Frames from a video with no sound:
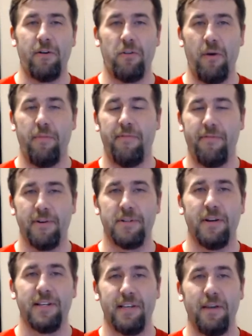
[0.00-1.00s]
Global Force
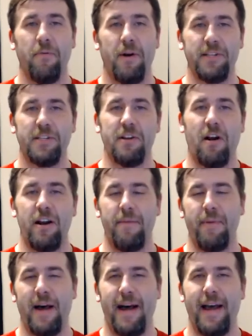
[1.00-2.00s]
Wrestling, it was started
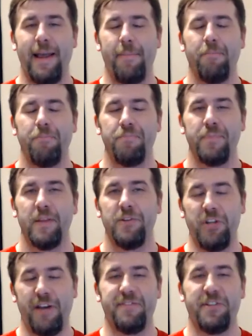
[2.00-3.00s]
by
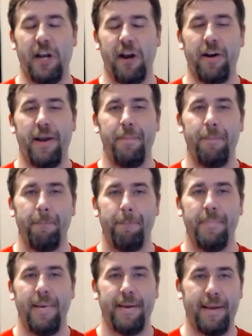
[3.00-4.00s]
Jeff Jarrett
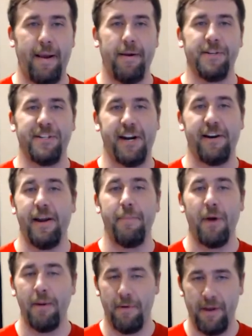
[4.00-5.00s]
and Karen Jarrett, and
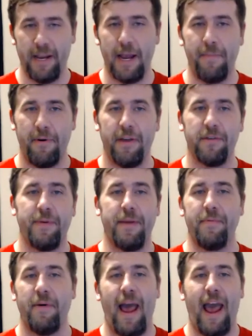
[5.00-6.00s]
probably a couple other
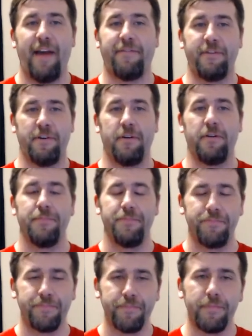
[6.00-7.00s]
people after
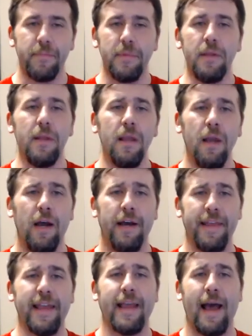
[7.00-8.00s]

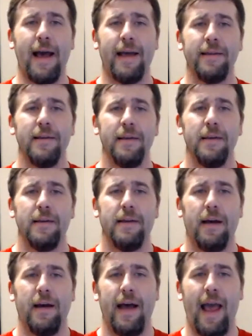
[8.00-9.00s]
they got
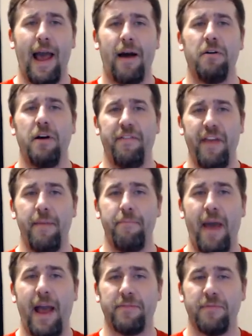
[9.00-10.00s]
out of
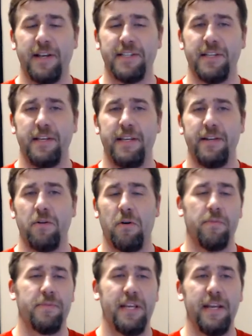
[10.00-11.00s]
Impact Wrestling
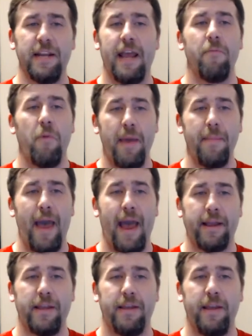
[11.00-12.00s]
or TNA way
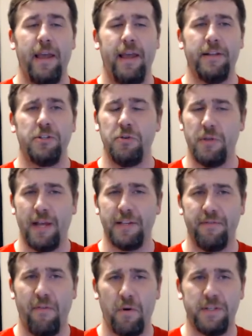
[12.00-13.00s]
back in
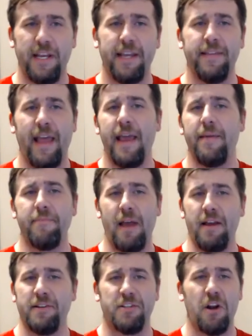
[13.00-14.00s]
2014. They
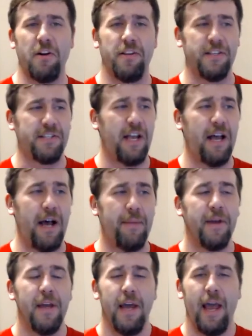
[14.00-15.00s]
kind of started this
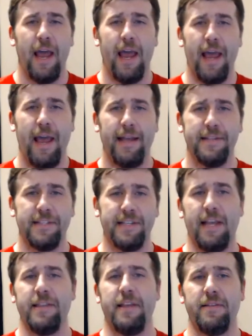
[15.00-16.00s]
up and
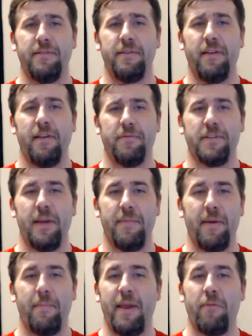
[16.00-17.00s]
said that there was going to
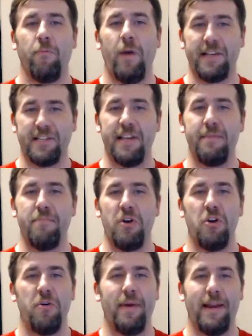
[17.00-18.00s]
be a big wrestling
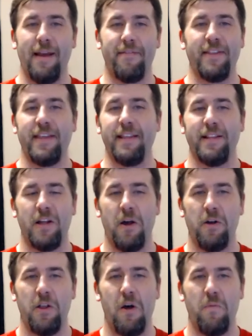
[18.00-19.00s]
boom and everything to
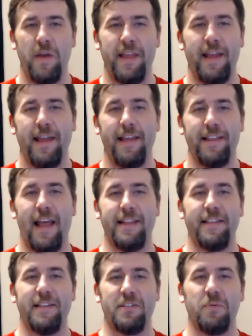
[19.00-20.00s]
go along with it, and
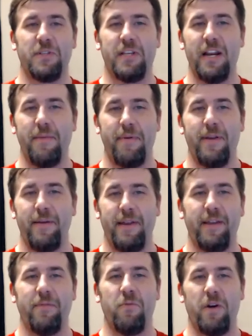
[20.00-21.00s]
that this was going to
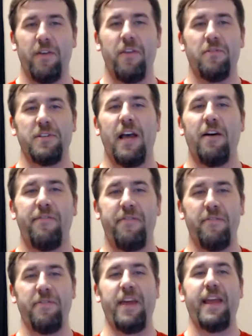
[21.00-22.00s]
be one of those
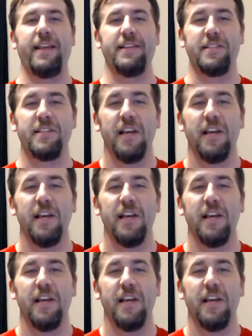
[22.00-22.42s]
helpful things